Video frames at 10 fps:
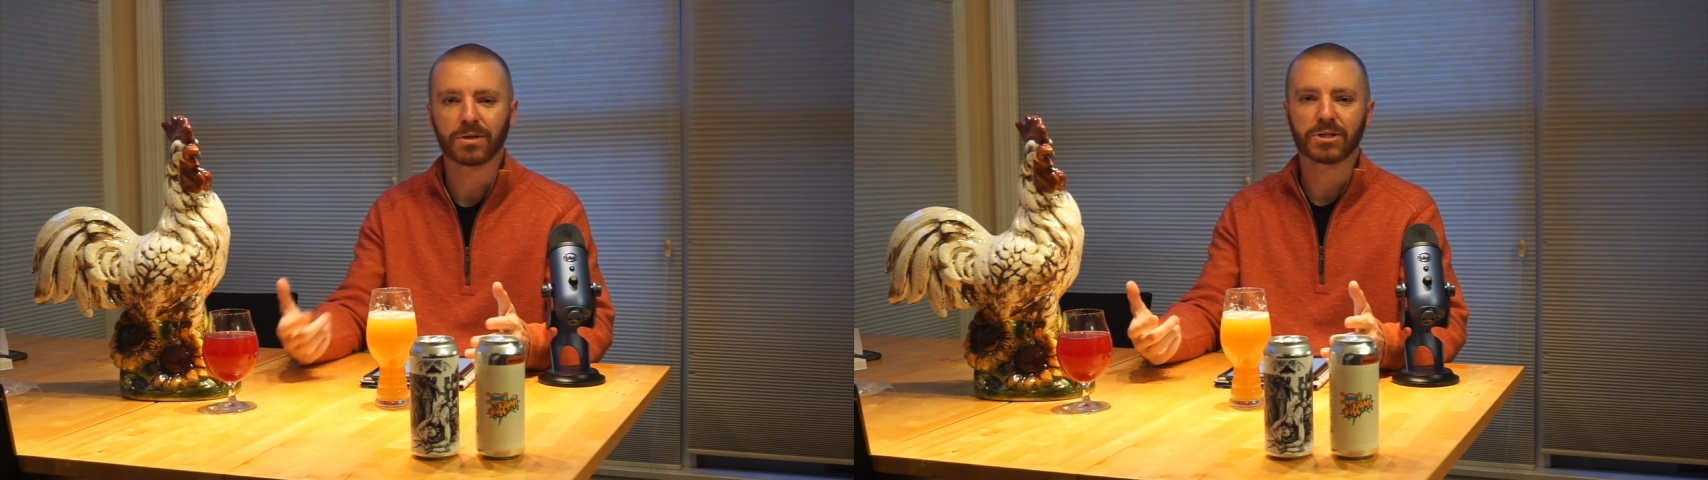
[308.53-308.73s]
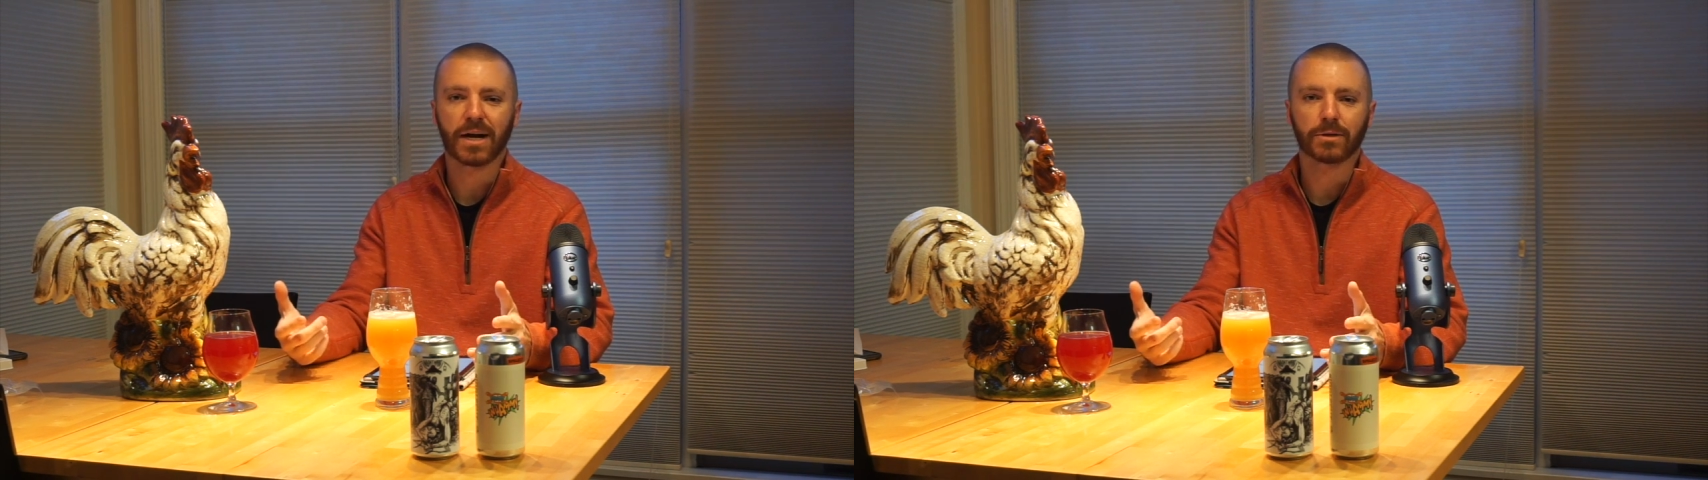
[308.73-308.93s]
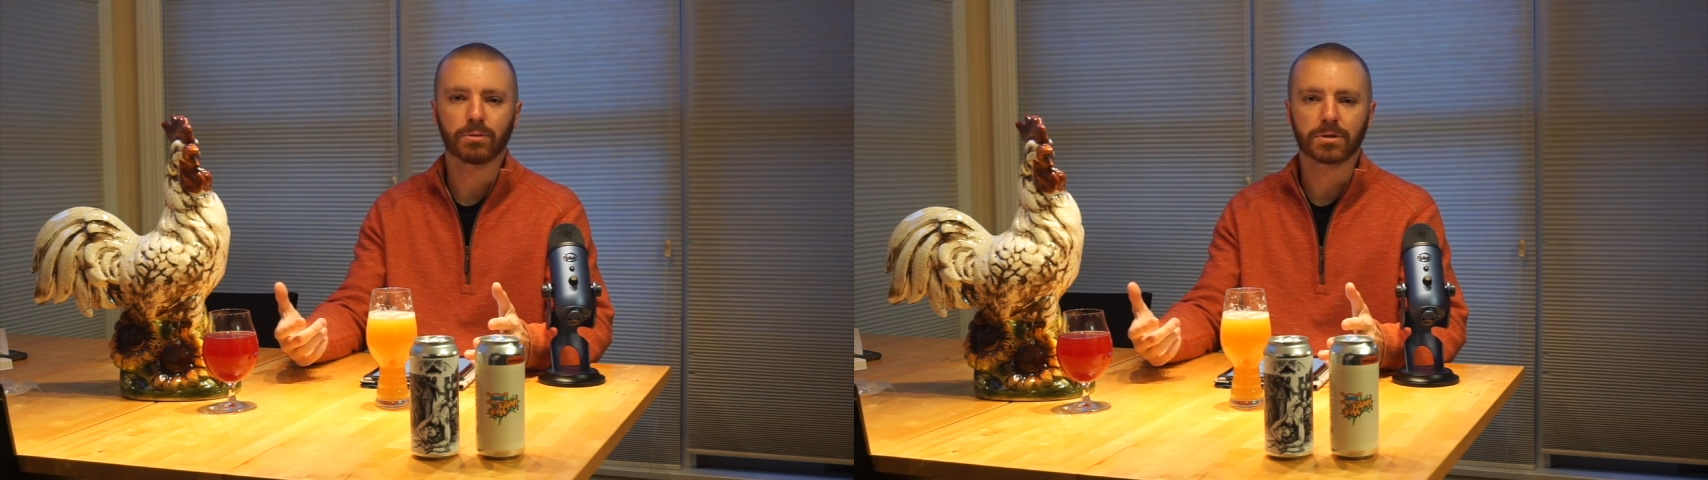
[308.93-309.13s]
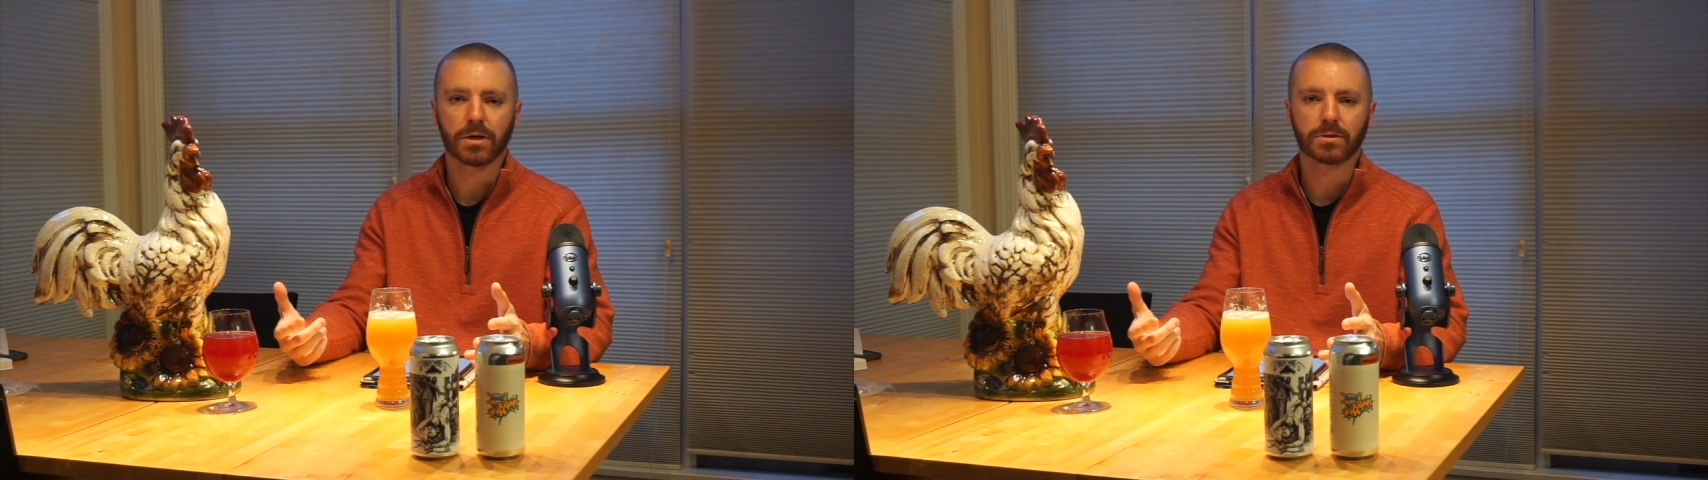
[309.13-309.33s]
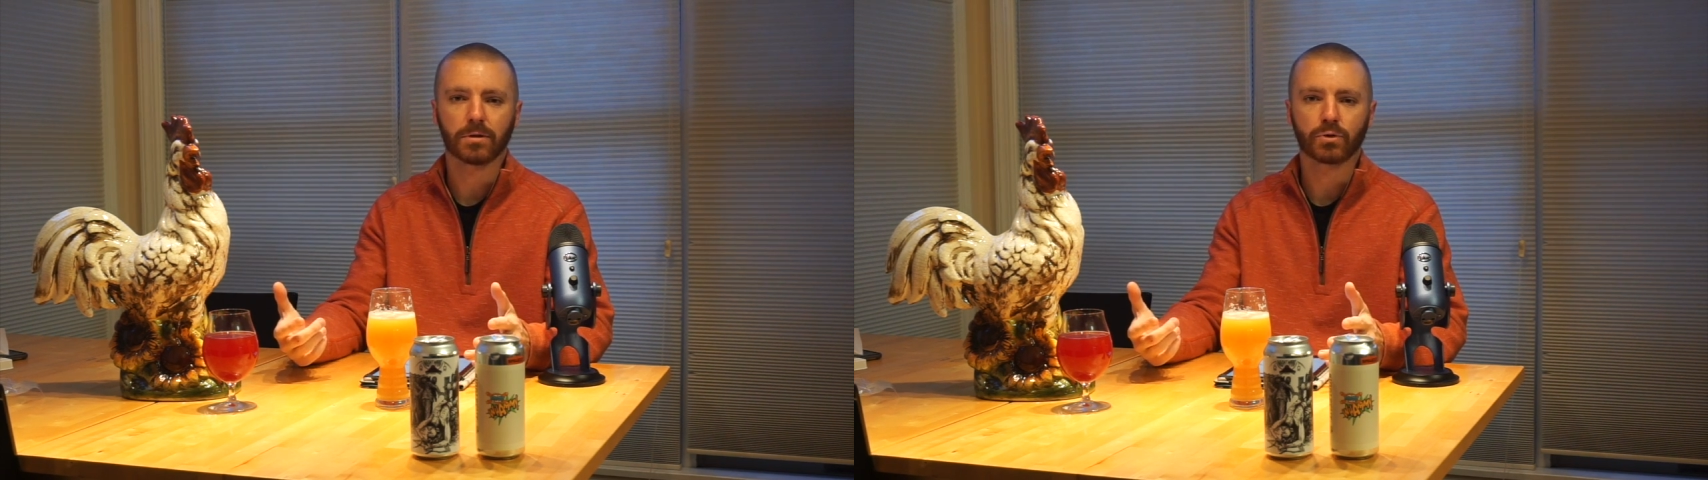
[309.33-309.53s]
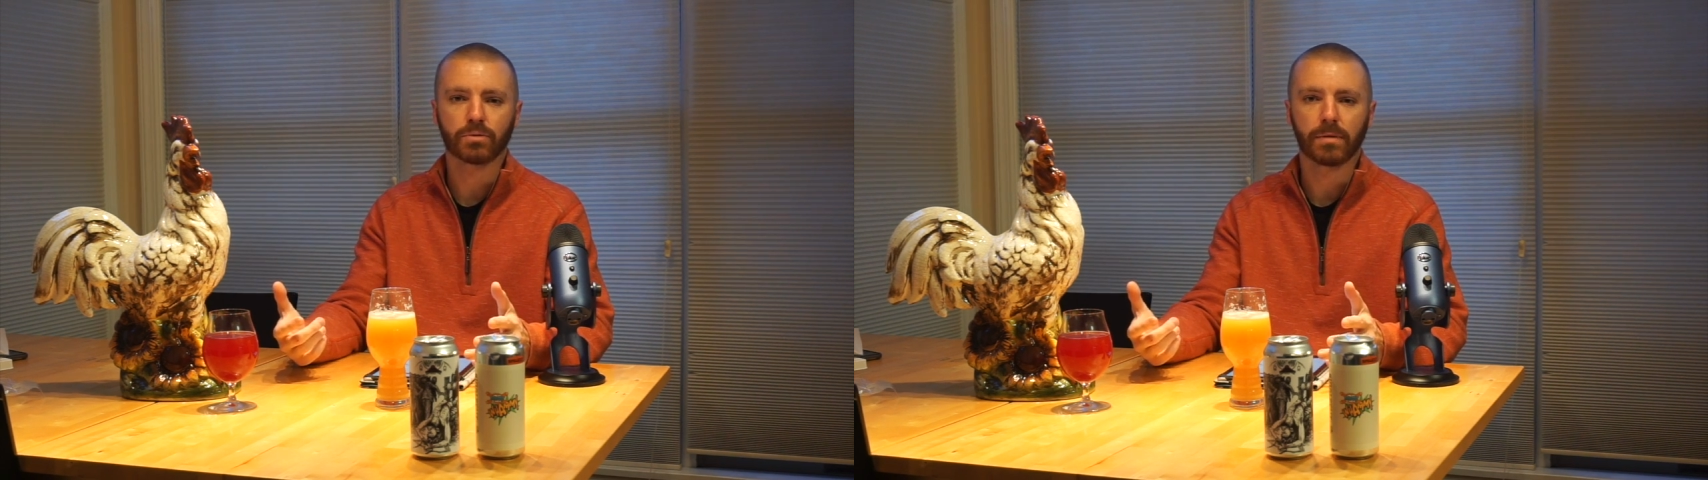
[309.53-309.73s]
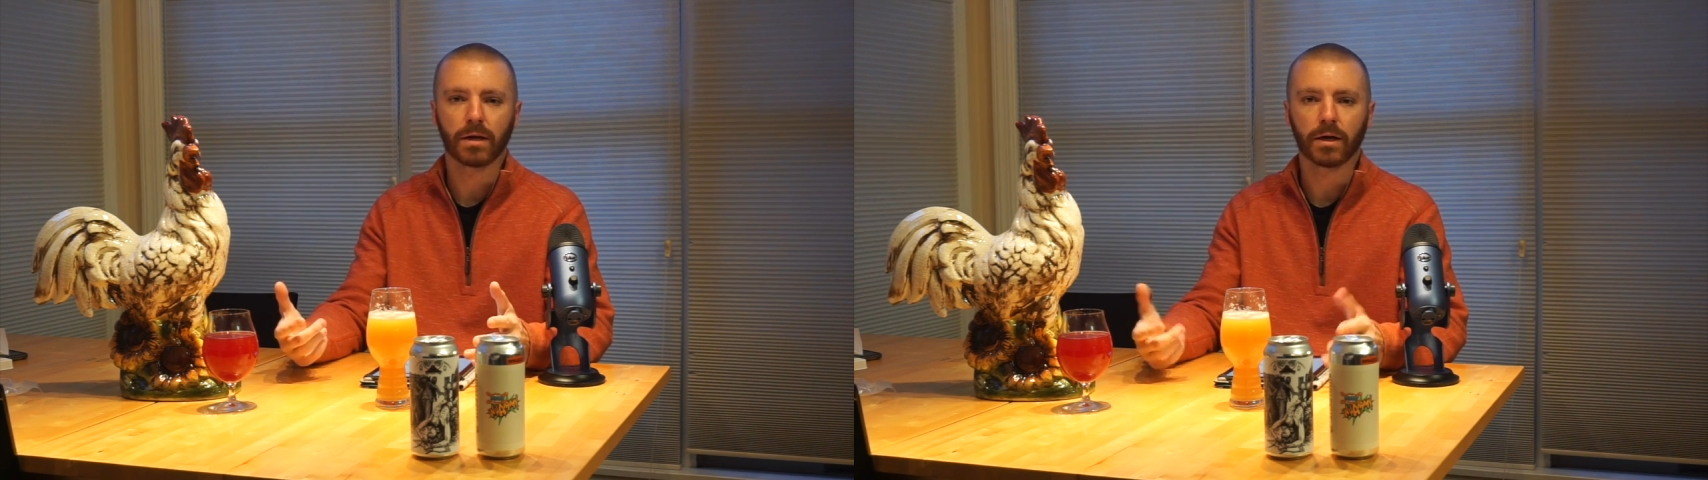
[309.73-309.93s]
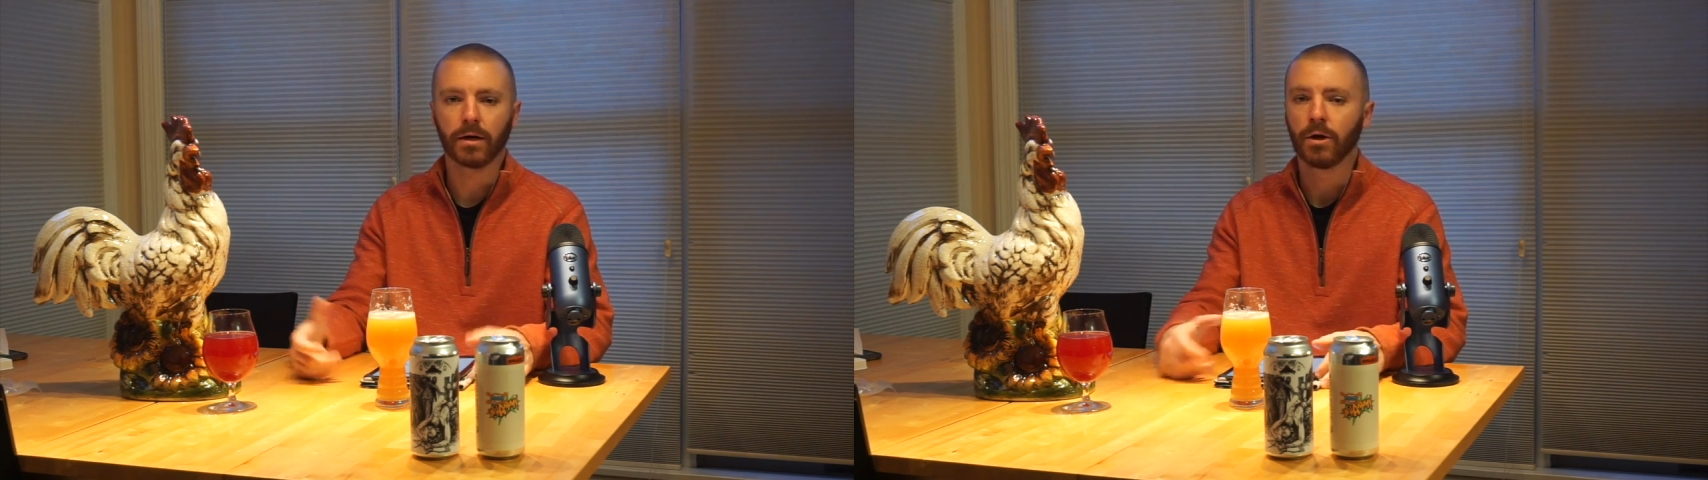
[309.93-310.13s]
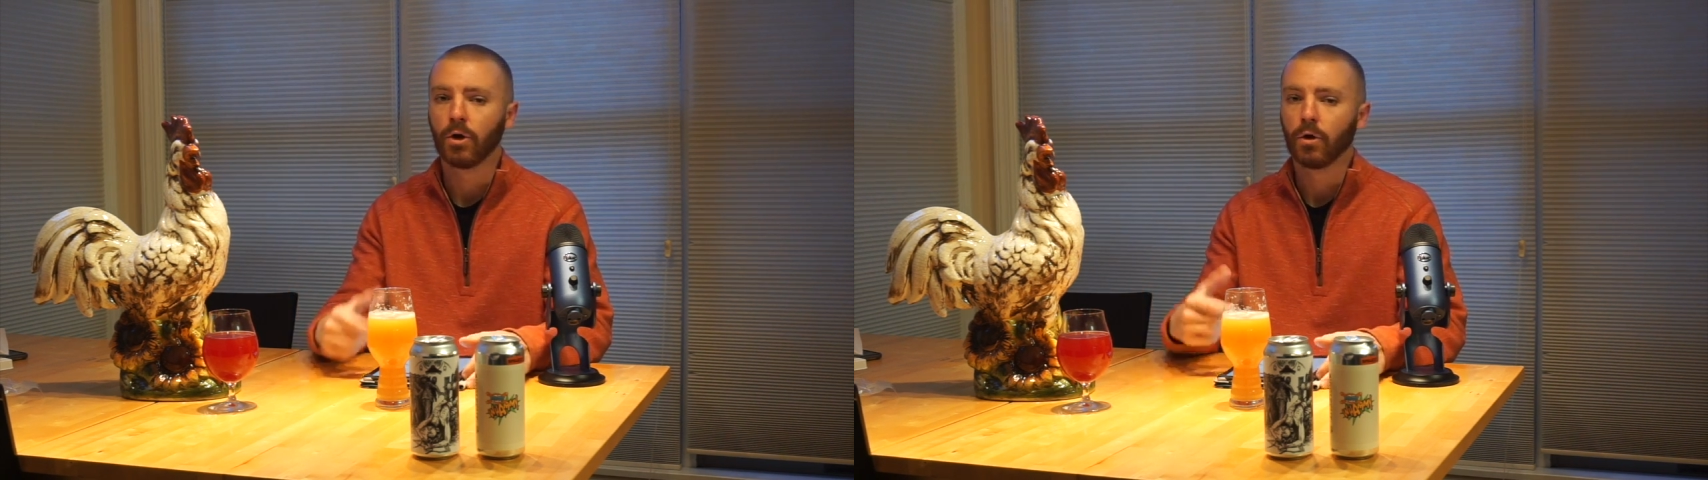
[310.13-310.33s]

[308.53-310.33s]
reach out to us on social media.